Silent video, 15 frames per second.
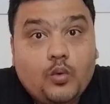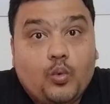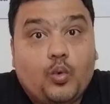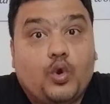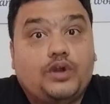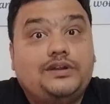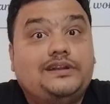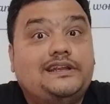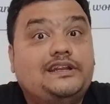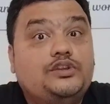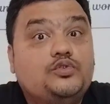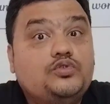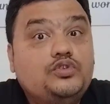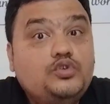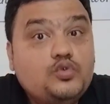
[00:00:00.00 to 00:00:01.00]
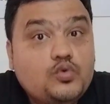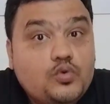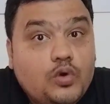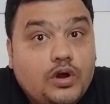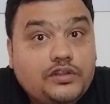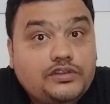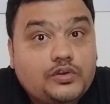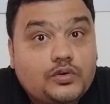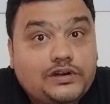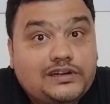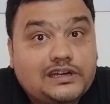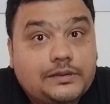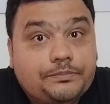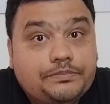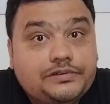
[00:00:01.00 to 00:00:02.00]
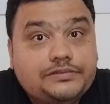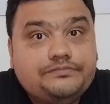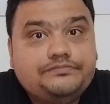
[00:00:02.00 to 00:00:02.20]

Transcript: what did you do on your trip,